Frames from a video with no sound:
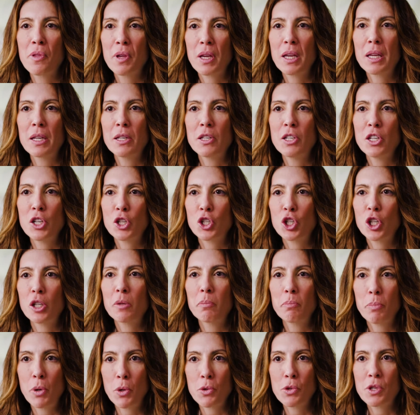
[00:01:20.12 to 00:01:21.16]
the
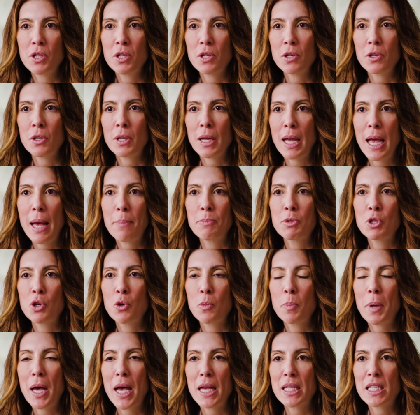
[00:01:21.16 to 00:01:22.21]
condition posterior
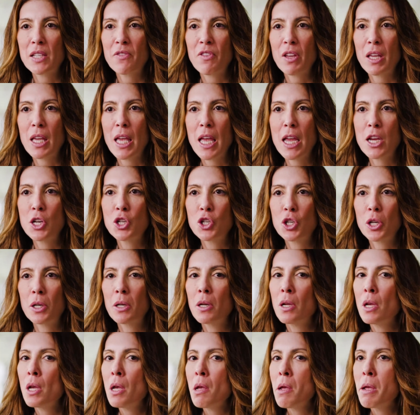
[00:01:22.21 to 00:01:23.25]
capsule opacification
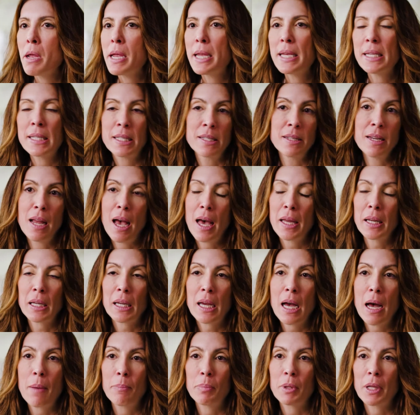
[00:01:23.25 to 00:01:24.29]
is not a
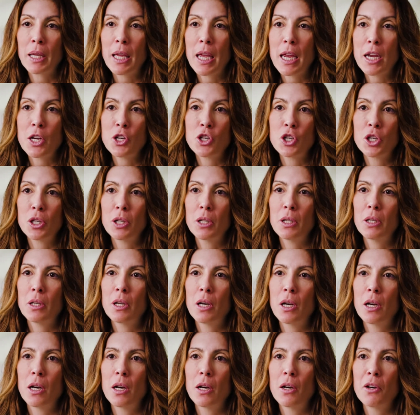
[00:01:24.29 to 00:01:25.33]
complication
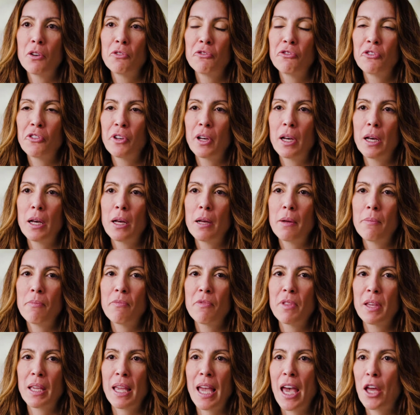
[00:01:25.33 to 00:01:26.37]
of uh,
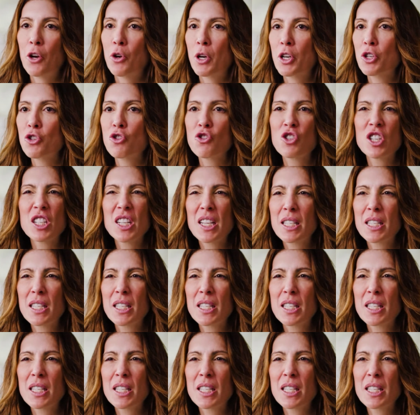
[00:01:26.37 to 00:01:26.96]
the cataract surgery.